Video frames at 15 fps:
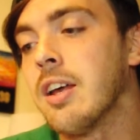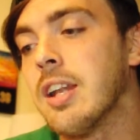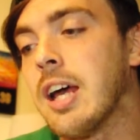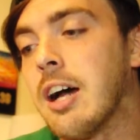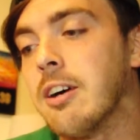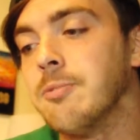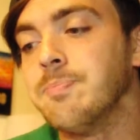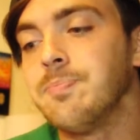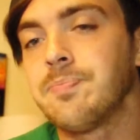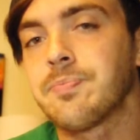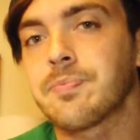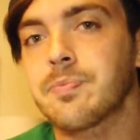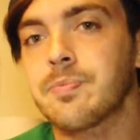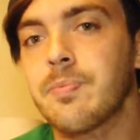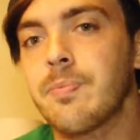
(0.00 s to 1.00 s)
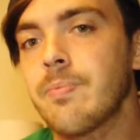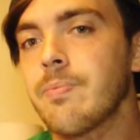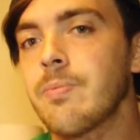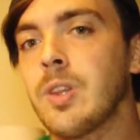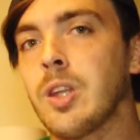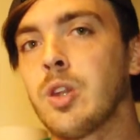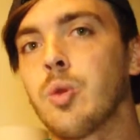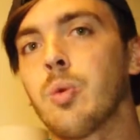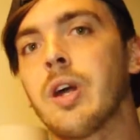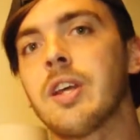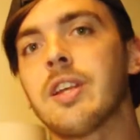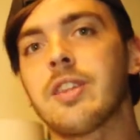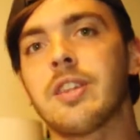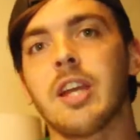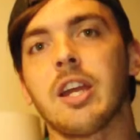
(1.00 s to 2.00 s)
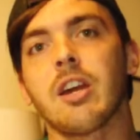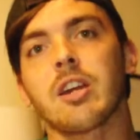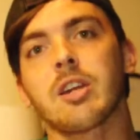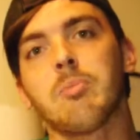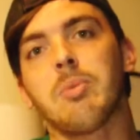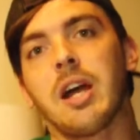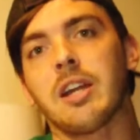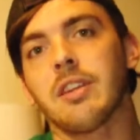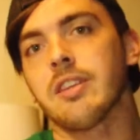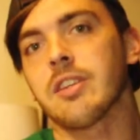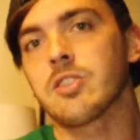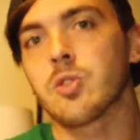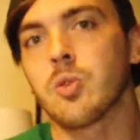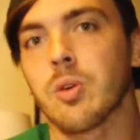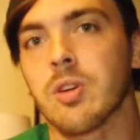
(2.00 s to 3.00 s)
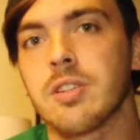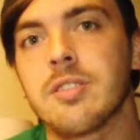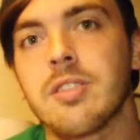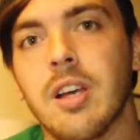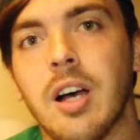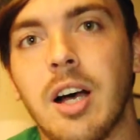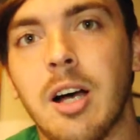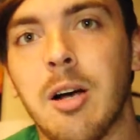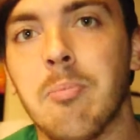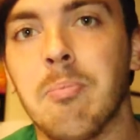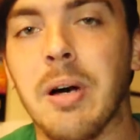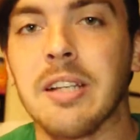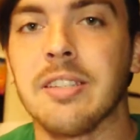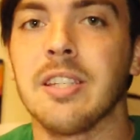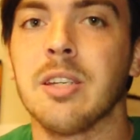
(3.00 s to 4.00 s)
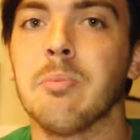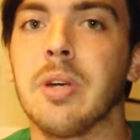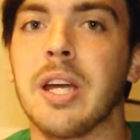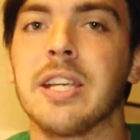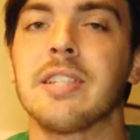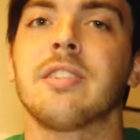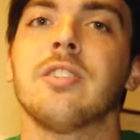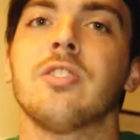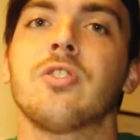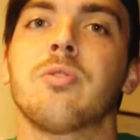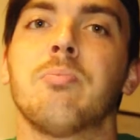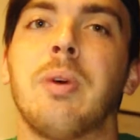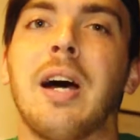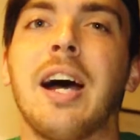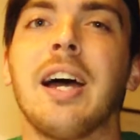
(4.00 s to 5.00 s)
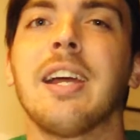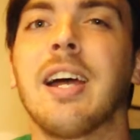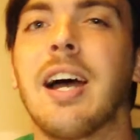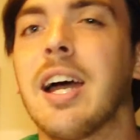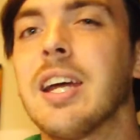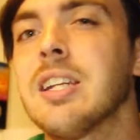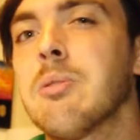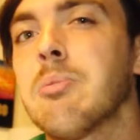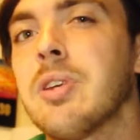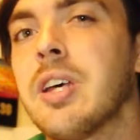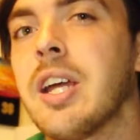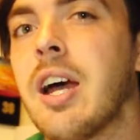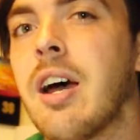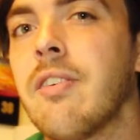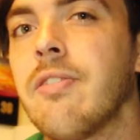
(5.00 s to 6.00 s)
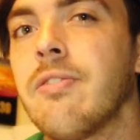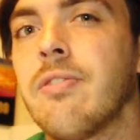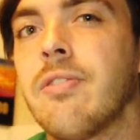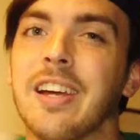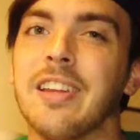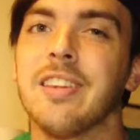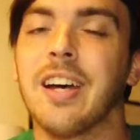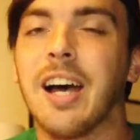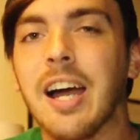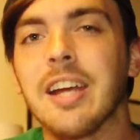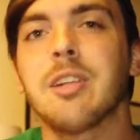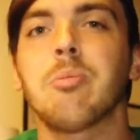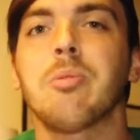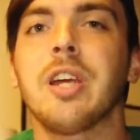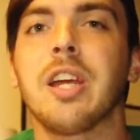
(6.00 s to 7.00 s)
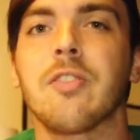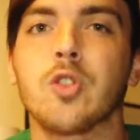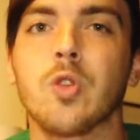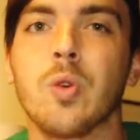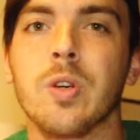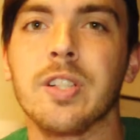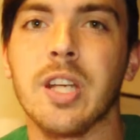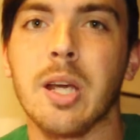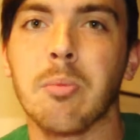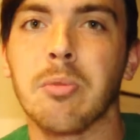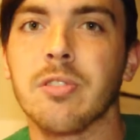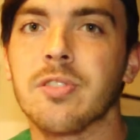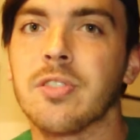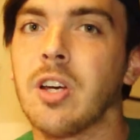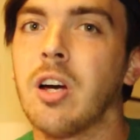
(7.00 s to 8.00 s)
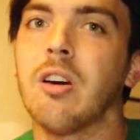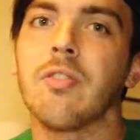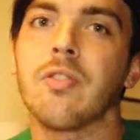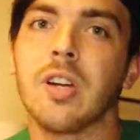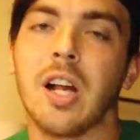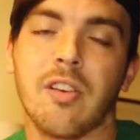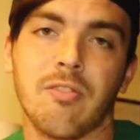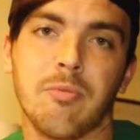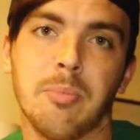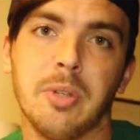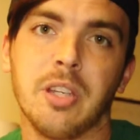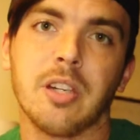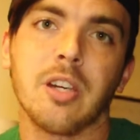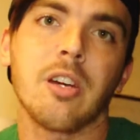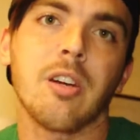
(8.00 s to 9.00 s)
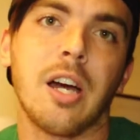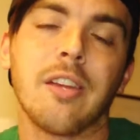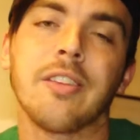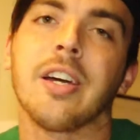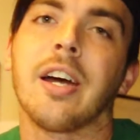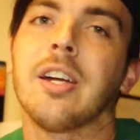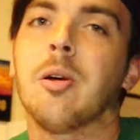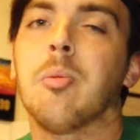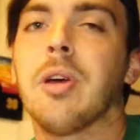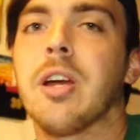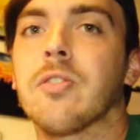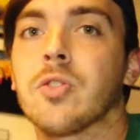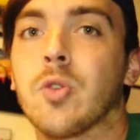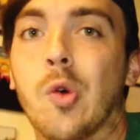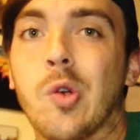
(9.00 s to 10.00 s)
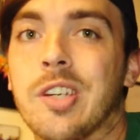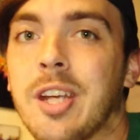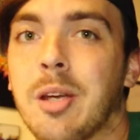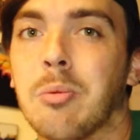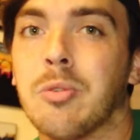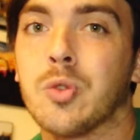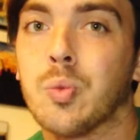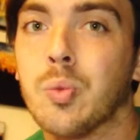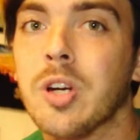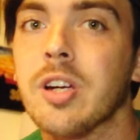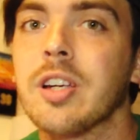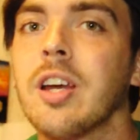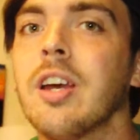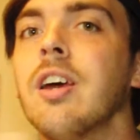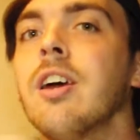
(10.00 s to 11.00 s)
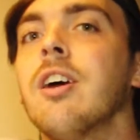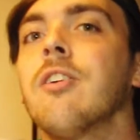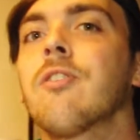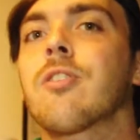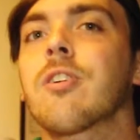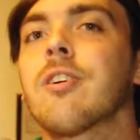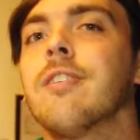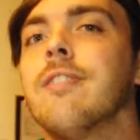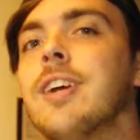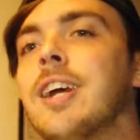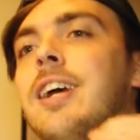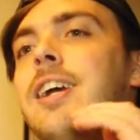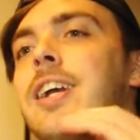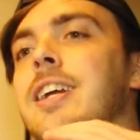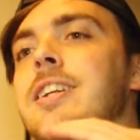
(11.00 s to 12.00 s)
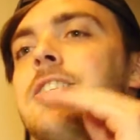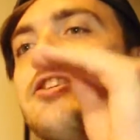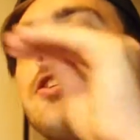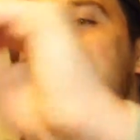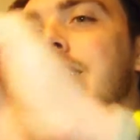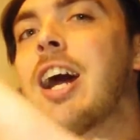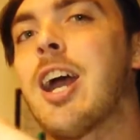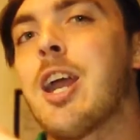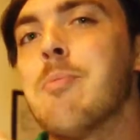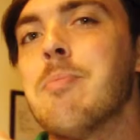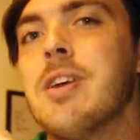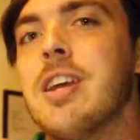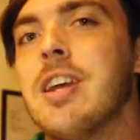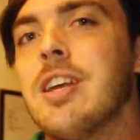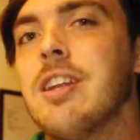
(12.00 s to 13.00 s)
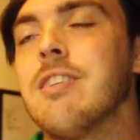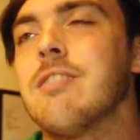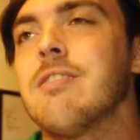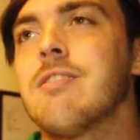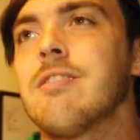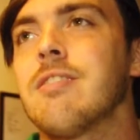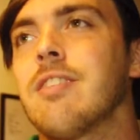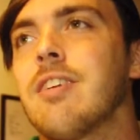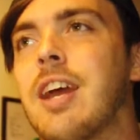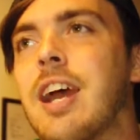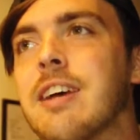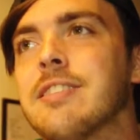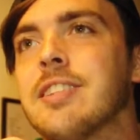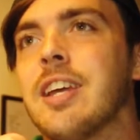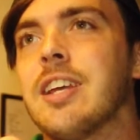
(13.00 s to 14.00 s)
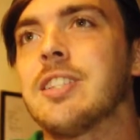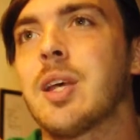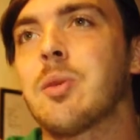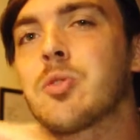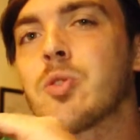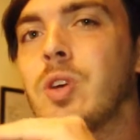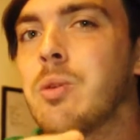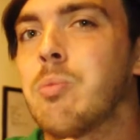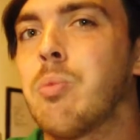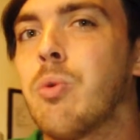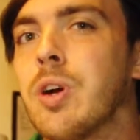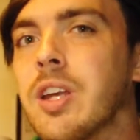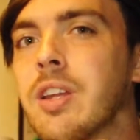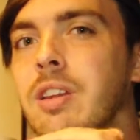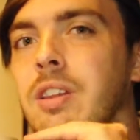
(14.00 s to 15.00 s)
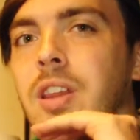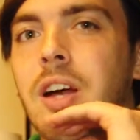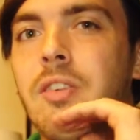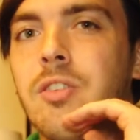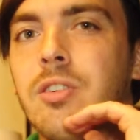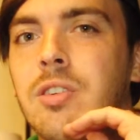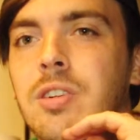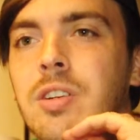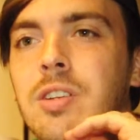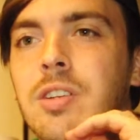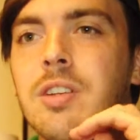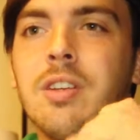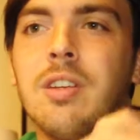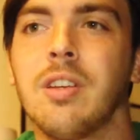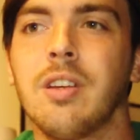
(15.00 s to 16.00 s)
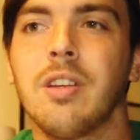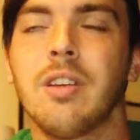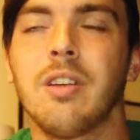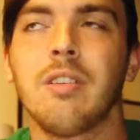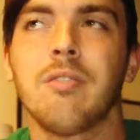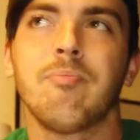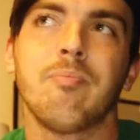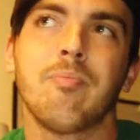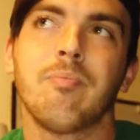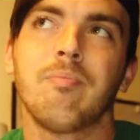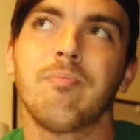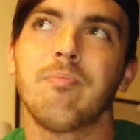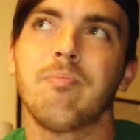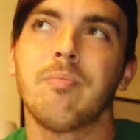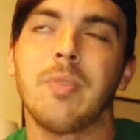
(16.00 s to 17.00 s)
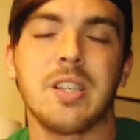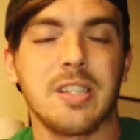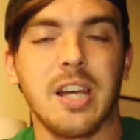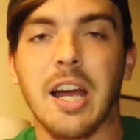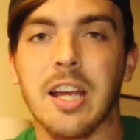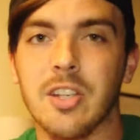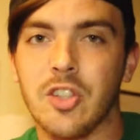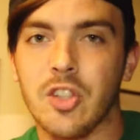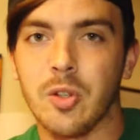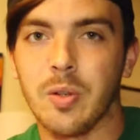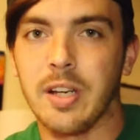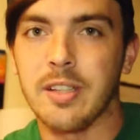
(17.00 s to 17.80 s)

Now, the way that they are compiling scores by team base is by IAAF, the IAAF scoring table. So if you're not familiar how the IAAF scoring tables work, for each time it has a subsequent point level assigned to